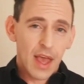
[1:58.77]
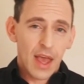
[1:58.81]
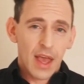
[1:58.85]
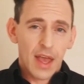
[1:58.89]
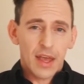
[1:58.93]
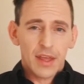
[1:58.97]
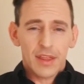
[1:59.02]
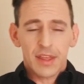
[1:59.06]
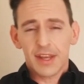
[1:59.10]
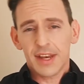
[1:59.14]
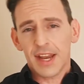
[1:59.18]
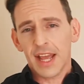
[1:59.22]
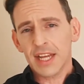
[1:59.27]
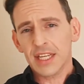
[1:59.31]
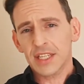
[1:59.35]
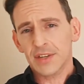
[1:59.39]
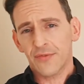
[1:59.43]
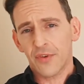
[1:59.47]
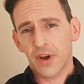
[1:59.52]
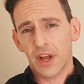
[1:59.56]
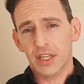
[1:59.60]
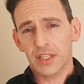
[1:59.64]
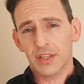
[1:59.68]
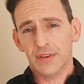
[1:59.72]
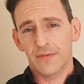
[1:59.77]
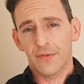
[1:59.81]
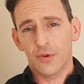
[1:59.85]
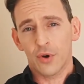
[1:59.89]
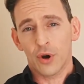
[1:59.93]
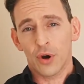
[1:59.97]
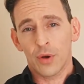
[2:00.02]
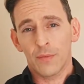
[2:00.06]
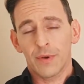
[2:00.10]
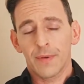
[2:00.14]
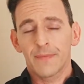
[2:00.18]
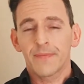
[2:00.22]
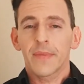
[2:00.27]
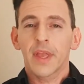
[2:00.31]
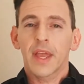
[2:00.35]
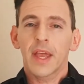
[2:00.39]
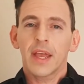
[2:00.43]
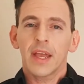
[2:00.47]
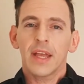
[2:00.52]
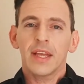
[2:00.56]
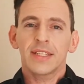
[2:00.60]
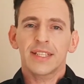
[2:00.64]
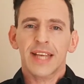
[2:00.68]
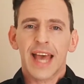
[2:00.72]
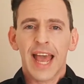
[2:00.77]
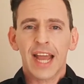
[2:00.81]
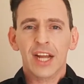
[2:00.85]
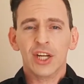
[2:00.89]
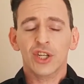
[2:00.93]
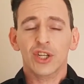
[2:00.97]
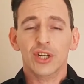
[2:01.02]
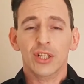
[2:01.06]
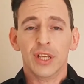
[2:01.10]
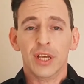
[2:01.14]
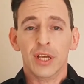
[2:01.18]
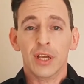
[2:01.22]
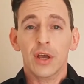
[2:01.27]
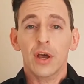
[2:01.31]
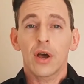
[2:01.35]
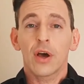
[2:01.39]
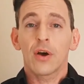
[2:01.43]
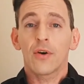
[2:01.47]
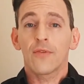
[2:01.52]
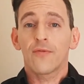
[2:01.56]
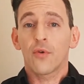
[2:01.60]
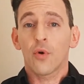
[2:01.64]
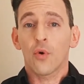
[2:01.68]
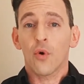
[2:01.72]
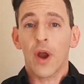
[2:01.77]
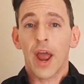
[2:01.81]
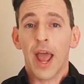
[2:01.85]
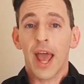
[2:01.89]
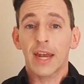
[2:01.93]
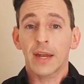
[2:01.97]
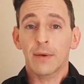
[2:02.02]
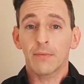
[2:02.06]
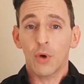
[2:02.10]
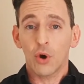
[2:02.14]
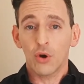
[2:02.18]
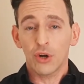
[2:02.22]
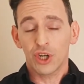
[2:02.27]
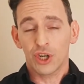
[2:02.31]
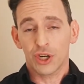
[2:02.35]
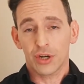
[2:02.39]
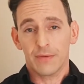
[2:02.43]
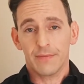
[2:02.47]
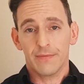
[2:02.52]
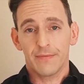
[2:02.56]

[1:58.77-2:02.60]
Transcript: The next phrasal verb is actually for an emotion.